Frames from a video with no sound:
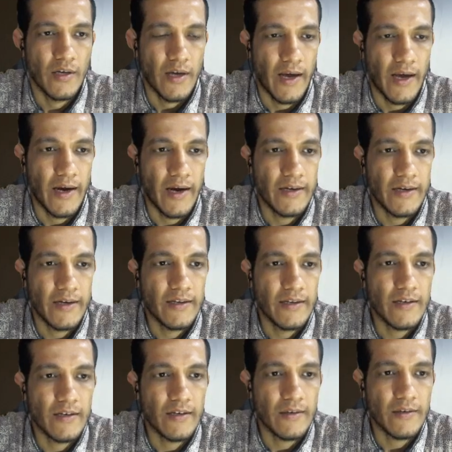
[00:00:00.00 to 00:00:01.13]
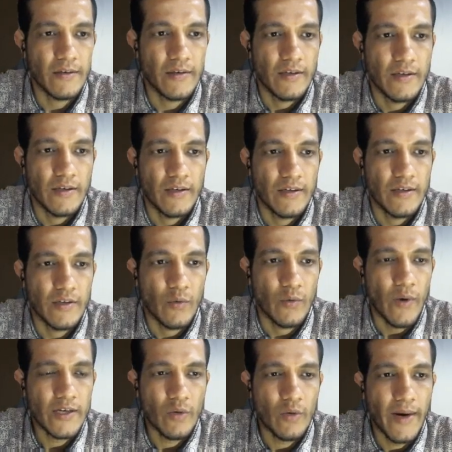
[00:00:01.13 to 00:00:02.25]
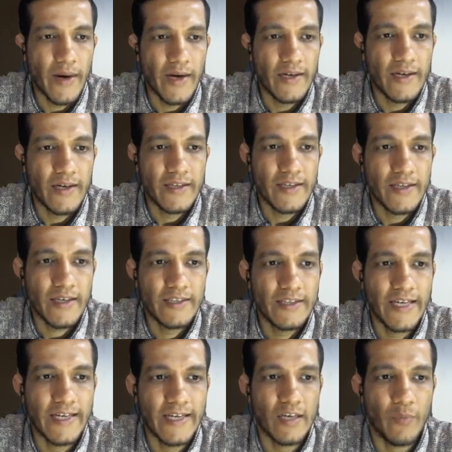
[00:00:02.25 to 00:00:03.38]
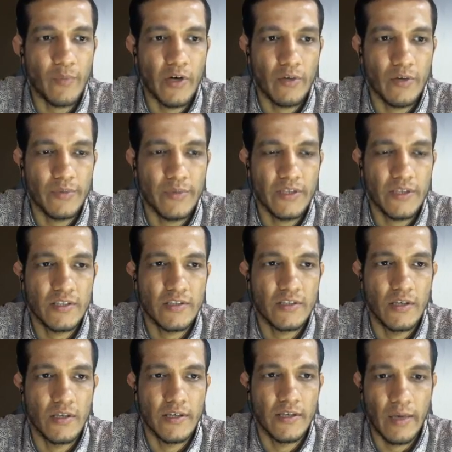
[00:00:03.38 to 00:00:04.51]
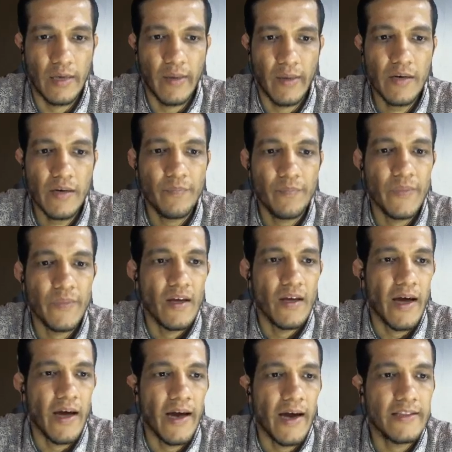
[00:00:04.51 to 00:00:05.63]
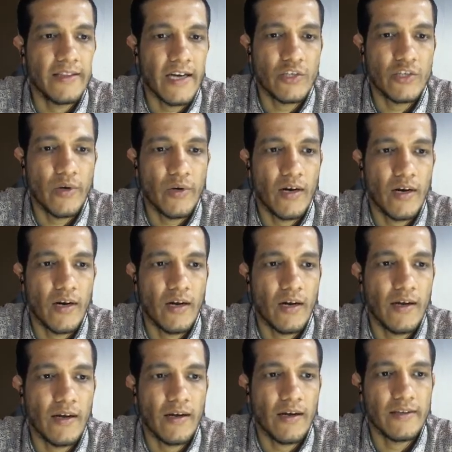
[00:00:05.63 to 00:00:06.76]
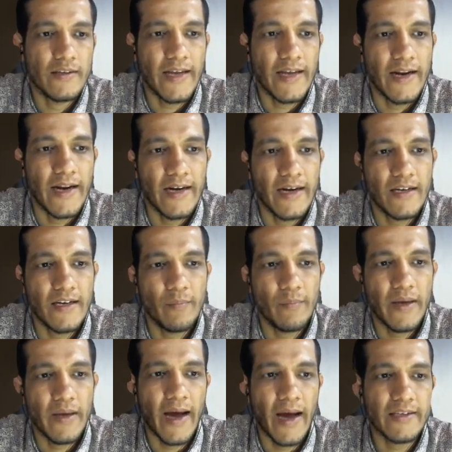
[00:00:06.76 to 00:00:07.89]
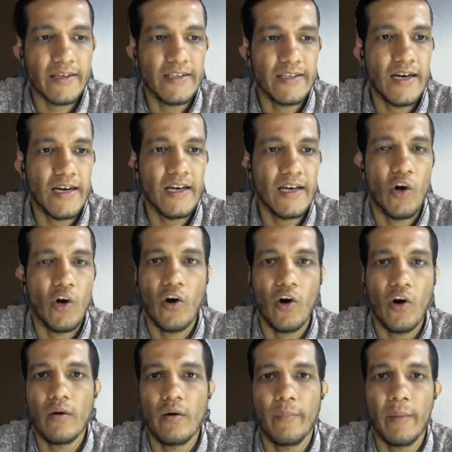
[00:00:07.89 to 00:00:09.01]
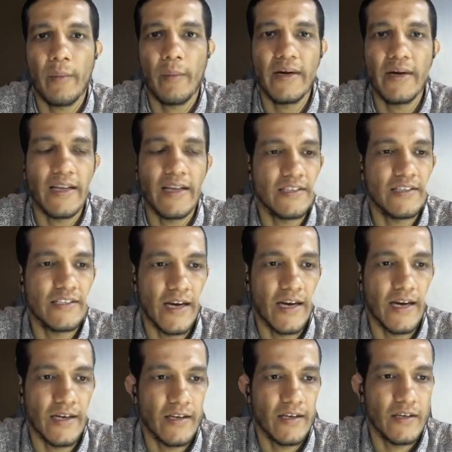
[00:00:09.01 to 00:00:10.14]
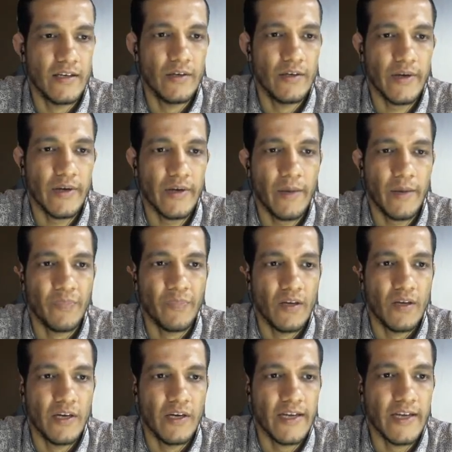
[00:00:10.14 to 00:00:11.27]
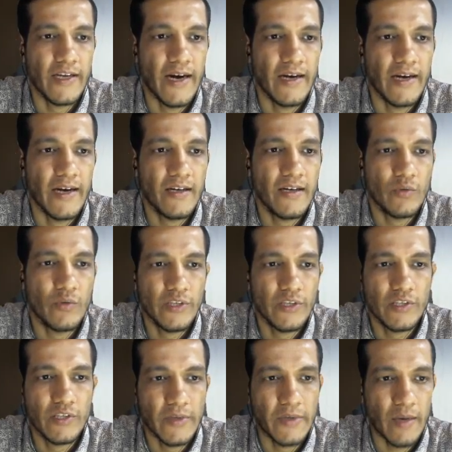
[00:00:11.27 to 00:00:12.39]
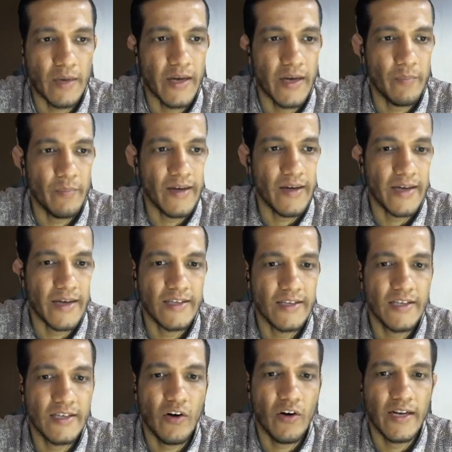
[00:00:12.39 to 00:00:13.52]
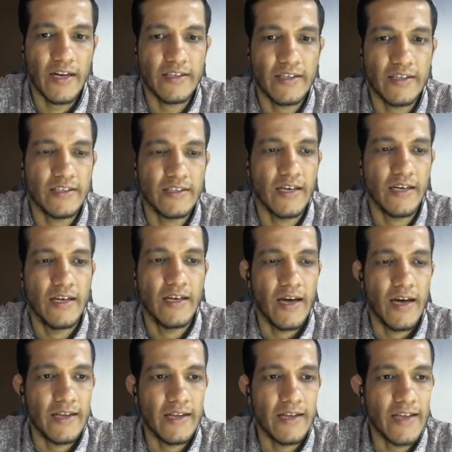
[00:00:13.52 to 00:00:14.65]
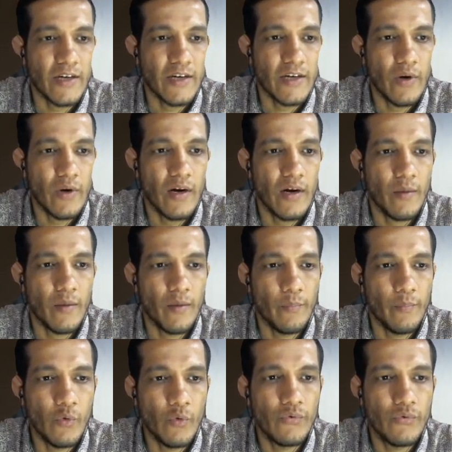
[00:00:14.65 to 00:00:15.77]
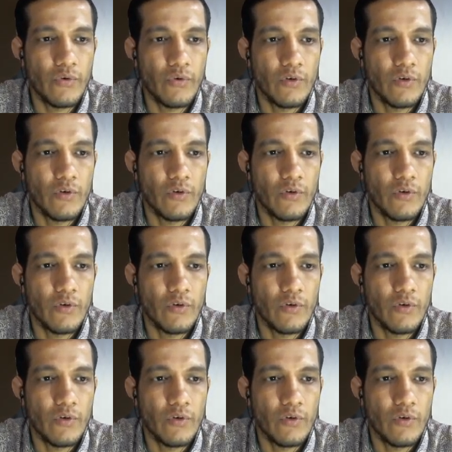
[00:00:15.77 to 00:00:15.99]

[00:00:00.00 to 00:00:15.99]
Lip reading: And the water will enter at the center point of this turbine, and that can enter by axially or maybe tangentially. Okay, it can enter to this turbine by axially or tangentially, and that will move